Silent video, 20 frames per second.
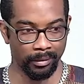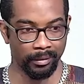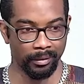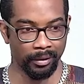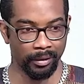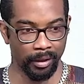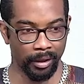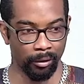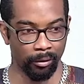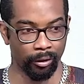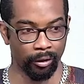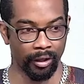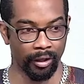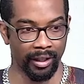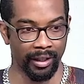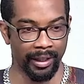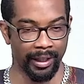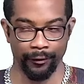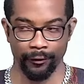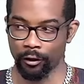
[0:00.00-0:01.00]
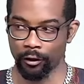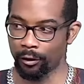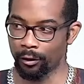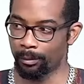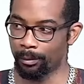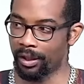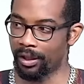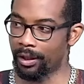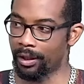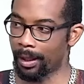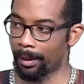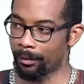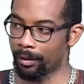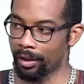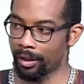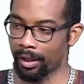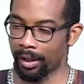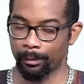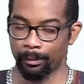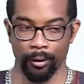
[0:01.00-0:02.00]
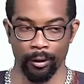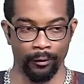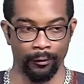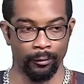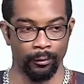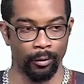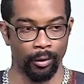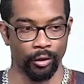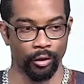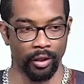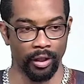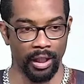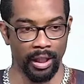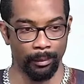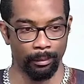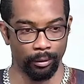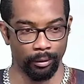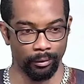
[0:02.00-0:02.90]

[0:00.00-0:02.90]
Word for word: He will not let you be tempted above what you're able.